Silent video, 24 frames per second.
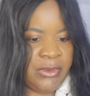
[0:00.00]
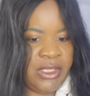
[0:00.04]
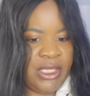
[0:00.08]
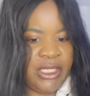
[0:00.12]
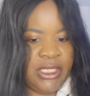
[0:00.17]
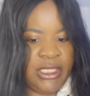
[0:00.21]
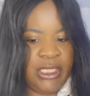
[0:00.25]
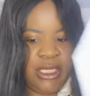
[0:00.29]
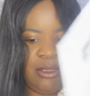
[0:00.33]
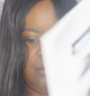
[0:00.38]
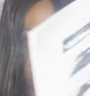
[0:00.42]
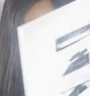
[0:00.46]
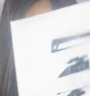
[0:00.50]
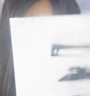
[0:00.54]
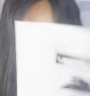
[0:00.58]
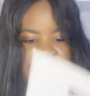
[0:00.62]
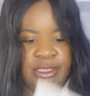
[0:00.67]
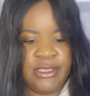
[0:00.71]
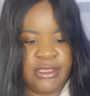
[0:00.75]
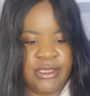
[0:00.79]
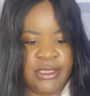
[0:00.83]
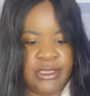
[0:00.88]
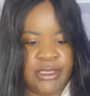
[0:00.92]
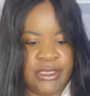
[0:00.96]
it came
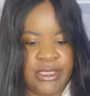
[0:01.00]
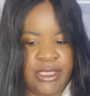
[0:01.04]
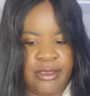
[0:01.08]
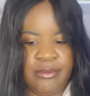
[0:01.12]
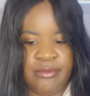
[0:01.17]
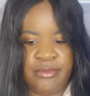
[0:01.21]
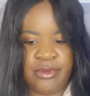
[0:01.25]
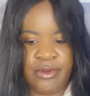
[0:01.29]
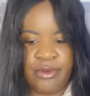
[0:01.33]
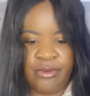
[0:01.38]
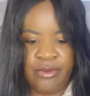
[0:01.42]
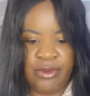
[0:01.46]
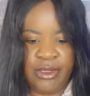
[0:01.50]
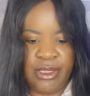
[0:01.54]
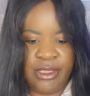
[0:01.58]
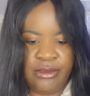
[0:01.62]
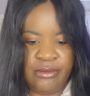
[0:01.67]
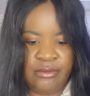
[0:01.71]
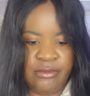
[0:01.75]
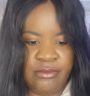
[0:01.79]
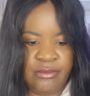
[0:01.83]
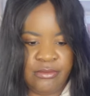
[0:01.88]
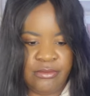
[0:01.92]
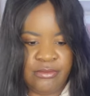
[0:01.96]
wet it came
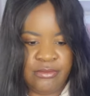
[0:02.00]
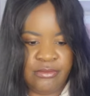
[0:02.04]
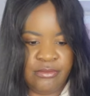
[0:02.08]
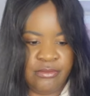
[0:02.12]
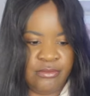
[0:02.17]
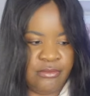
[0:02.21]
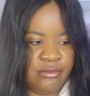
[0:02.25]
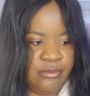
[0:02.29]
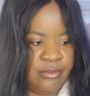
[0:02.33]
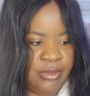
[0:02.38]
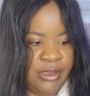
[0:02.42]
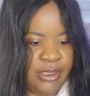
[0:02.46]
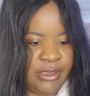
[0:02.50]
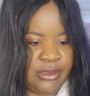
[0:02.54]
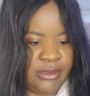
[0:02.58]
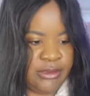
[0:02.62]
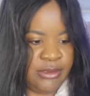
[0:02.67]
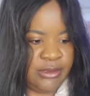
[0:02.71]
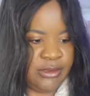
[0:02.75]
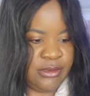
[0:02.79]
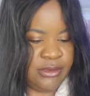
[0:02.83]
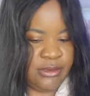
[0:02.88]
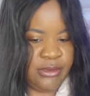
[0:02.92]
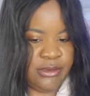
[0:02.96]
broken
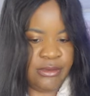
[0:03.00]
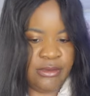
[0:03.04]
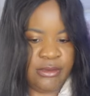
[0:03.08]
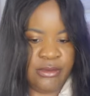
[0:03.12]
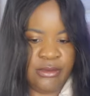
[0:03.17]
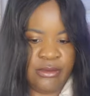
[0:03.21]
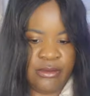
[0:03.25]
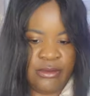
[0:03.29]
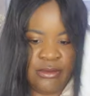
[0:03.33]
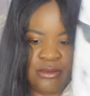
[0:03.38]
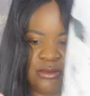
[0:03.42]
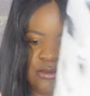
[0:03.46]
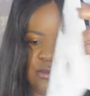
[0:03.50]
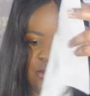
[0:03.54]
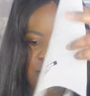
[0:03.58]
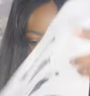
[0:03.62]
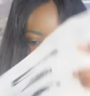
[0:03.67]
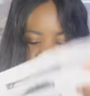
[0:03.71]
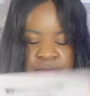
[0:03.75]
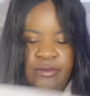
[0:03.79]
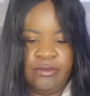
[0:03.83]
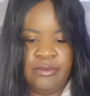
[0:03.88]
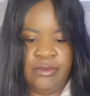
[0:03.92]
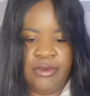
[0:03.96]
but
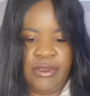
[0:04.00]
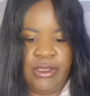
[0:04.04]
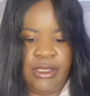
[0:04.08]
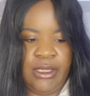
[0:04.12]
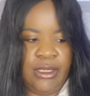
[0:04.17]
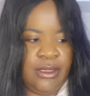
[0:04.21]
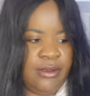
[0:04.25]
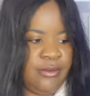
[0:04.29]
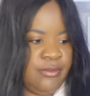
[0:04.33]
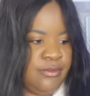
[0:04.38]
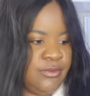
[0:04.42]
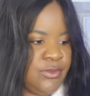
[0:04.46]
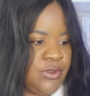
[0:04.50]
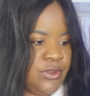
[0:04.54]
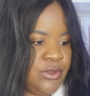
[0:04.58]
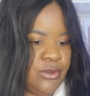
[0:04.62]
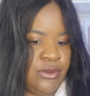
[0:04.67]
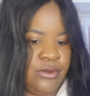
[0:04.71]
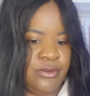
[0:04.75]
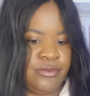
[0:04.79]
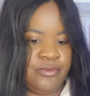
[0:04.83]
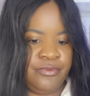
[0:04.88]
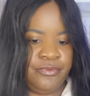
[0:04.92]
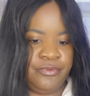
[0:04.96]
yeah
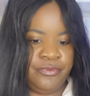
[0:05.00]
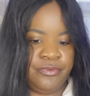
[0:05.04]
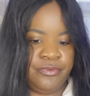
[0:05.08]
so